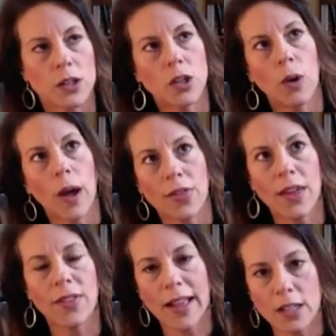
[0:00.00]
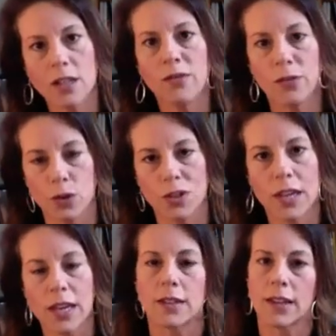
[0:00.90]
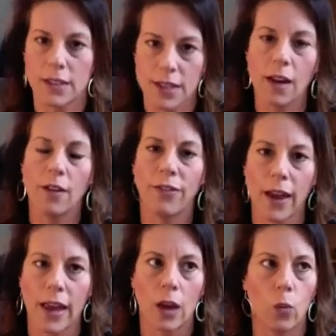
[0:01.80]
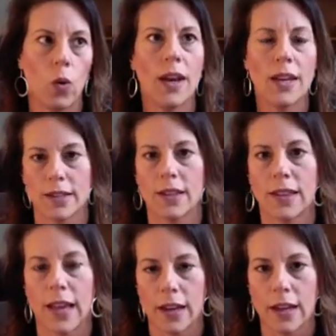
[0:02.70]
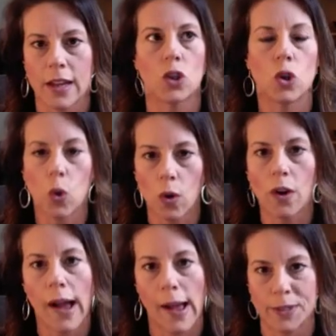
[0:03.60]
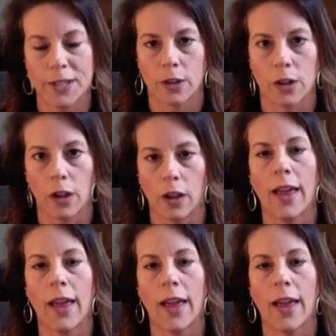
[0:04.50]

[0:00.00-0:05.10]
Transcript: So I think that's the first key, is identifying what is it that is your obstacle,